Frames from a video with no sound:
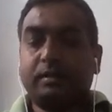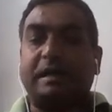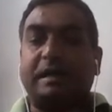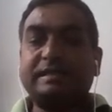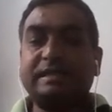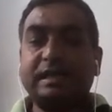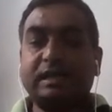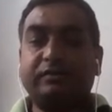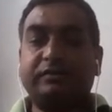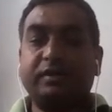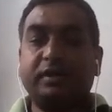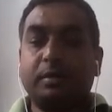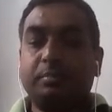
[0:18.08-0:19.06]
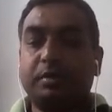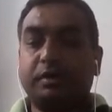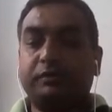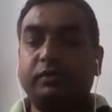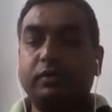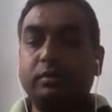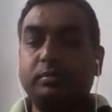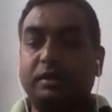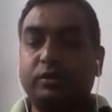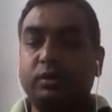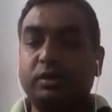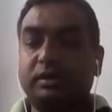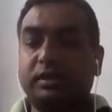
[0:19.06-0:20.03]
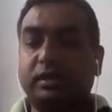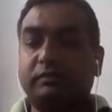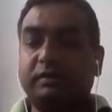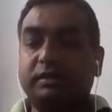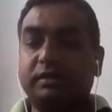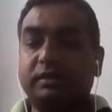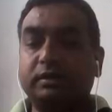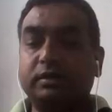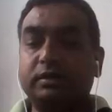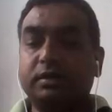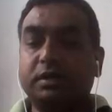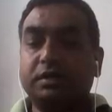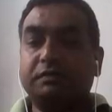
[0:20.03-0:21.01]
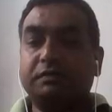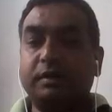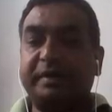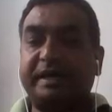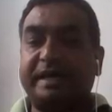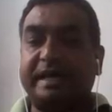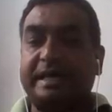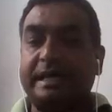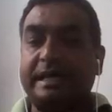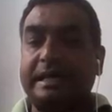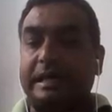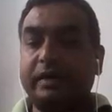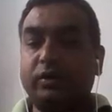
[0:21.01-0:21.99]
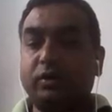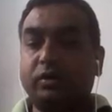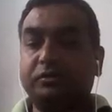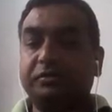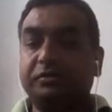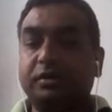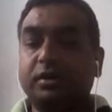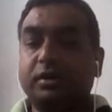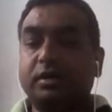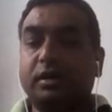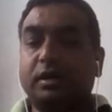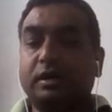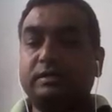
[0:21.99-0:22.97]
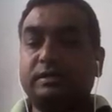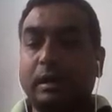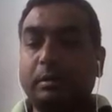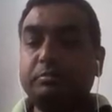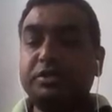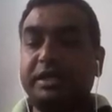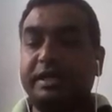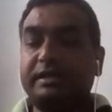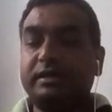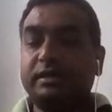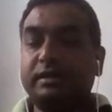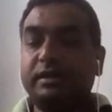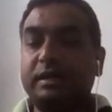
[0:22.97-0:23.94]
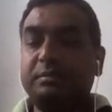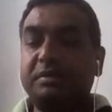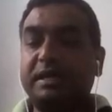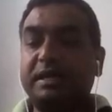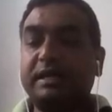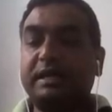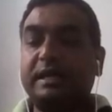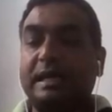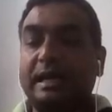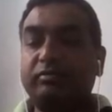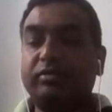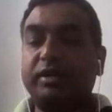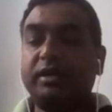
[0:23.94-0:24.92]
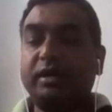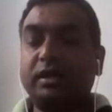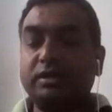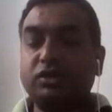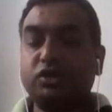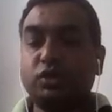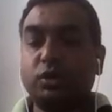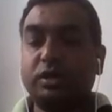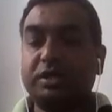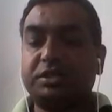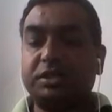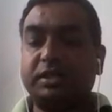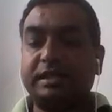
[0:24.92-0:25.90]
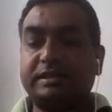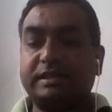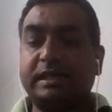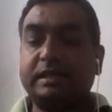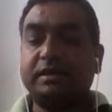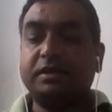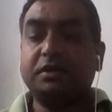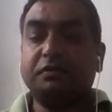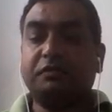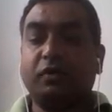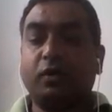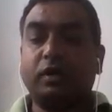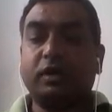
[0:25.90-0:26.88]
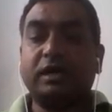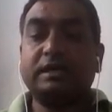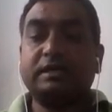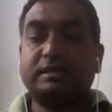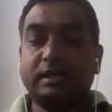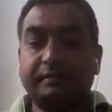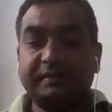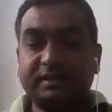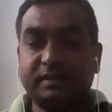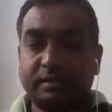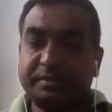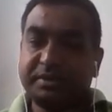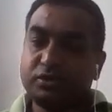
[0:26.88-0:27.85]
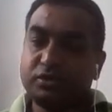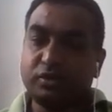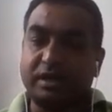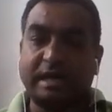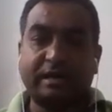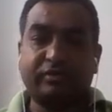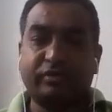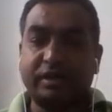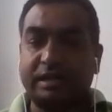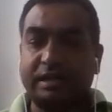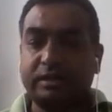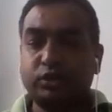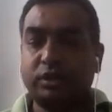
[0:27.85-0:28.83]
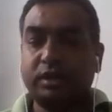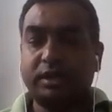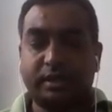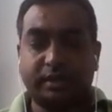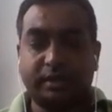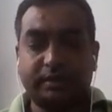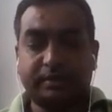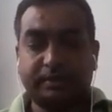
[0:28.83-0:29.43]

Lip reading: Myself, Praful Madhukar Parvatkar, will be taking care of a subject namely Electrical Installation Design for 7th semester Electrical Engineering.